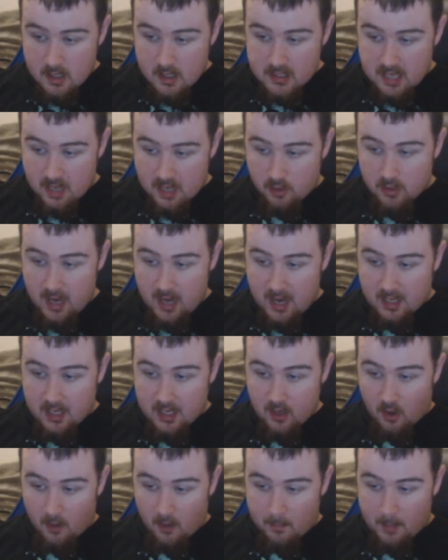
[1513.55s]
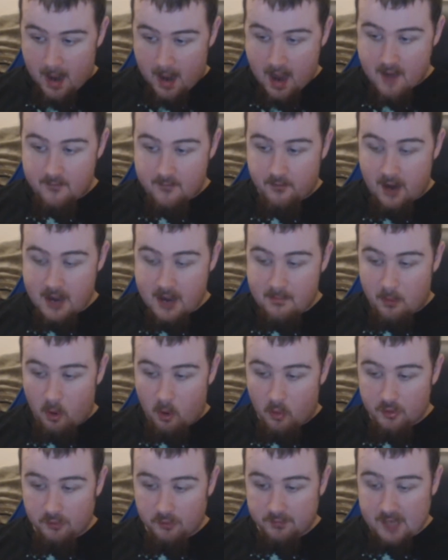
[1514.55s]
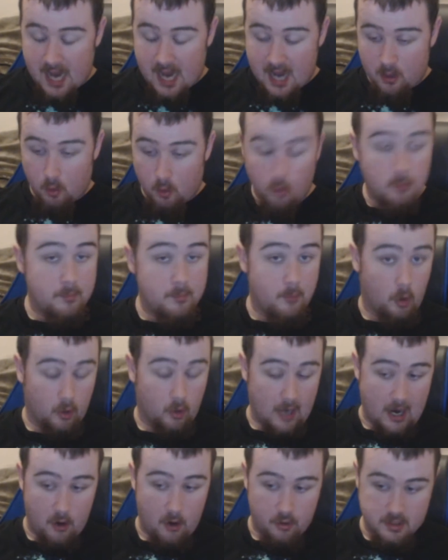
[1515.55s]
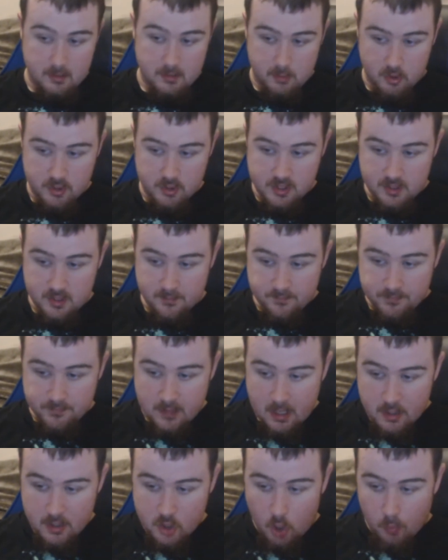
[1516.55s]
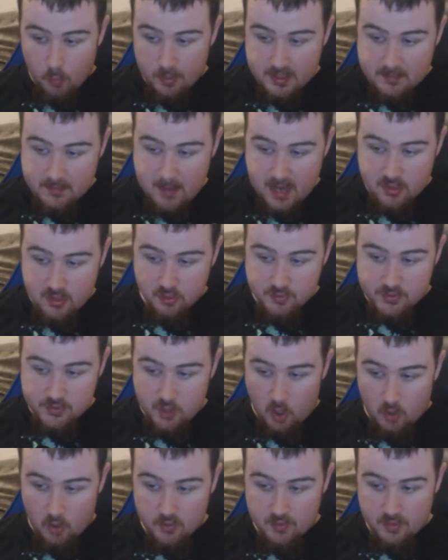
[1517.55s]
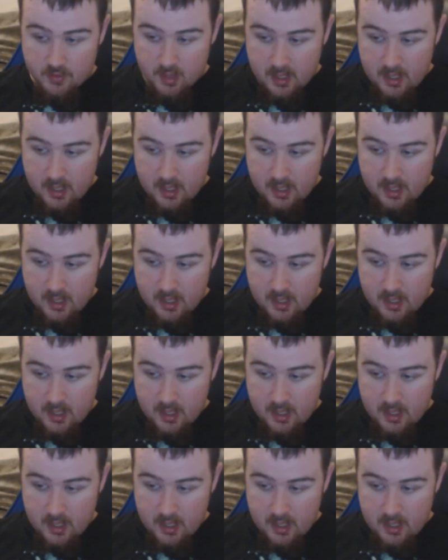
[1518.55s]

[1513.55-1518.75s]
takoyaki are pan-fried balls of taco, or octopus, topped with special sauce,